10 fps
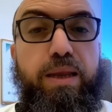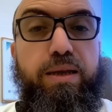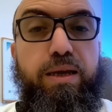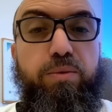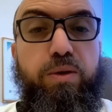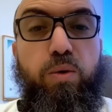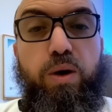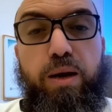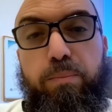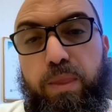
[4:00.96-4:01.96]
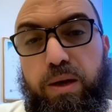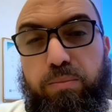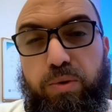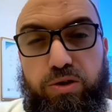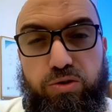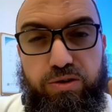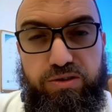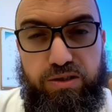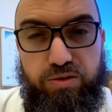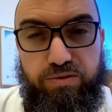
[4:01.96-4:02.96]
And even though high blood pressure
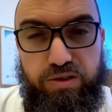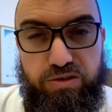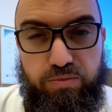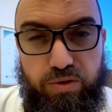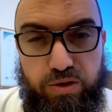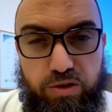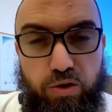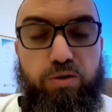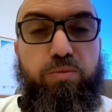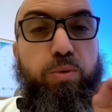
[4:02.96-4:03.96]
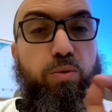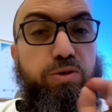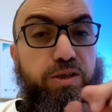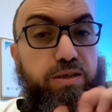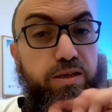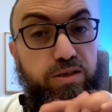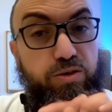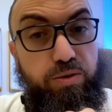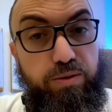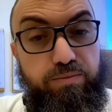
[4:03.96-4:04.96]
itself doesn't really cause protein in the
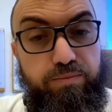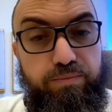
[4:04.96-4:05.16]
urine,